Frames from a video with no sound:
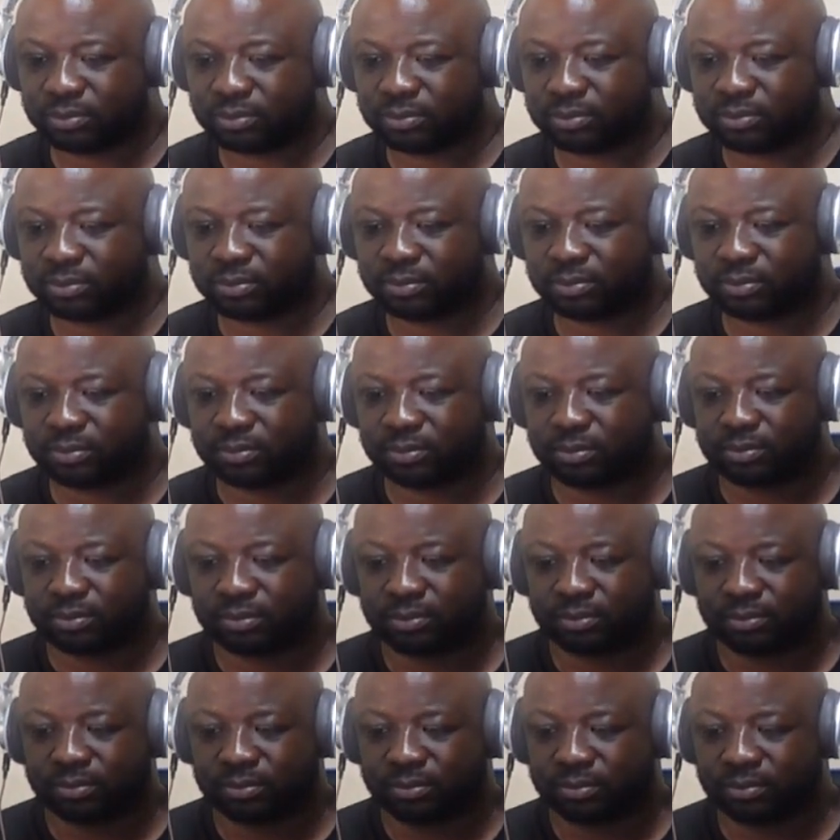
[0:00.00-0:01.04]

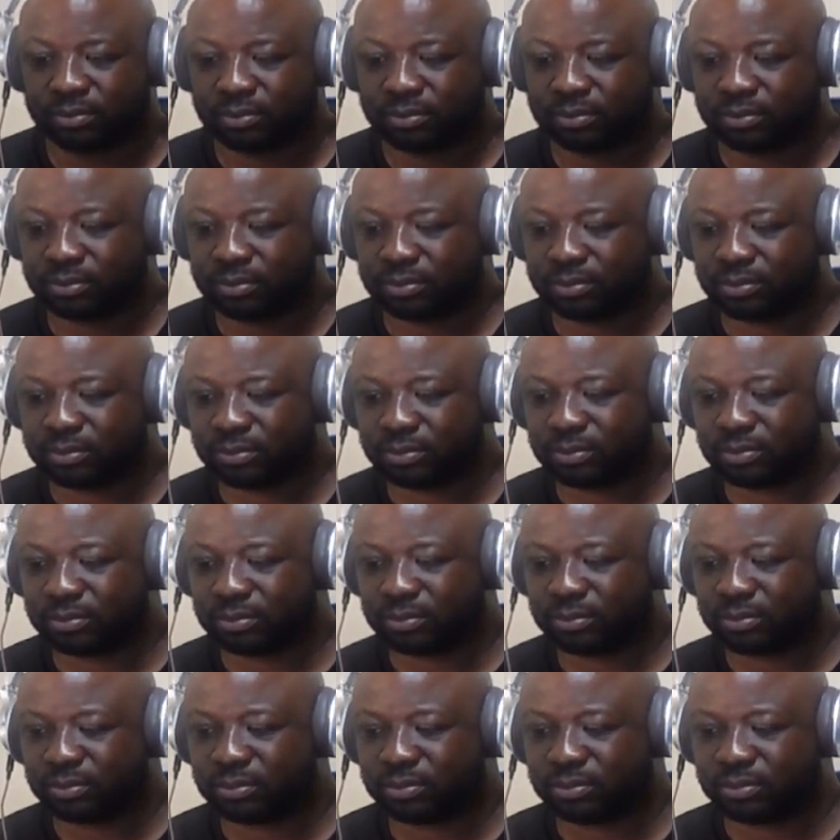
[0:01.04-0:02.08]

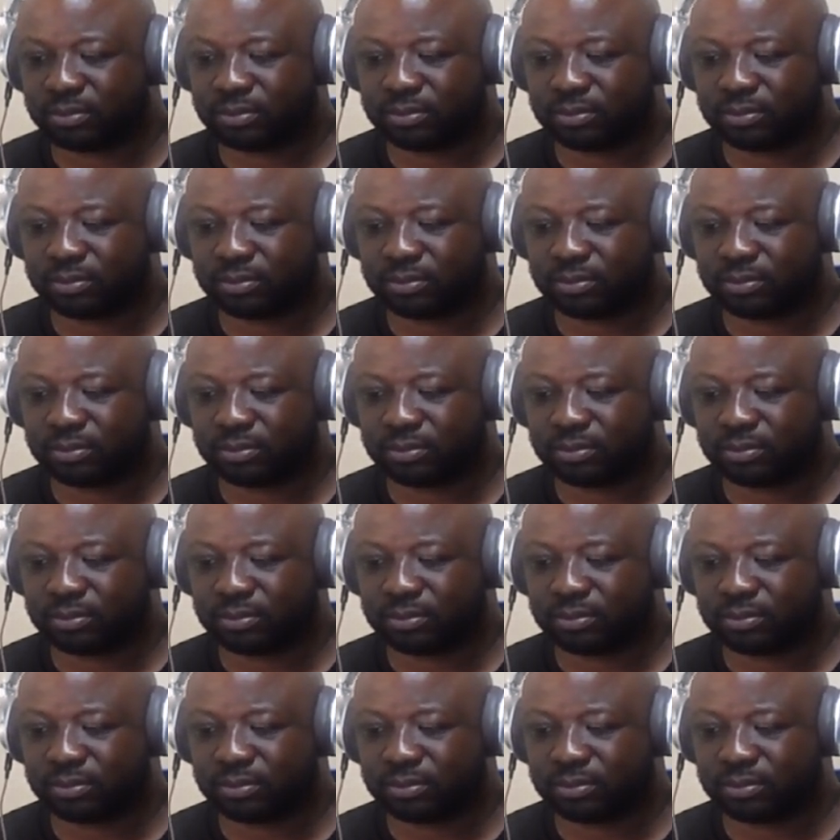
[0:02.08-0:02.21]
(not speaking)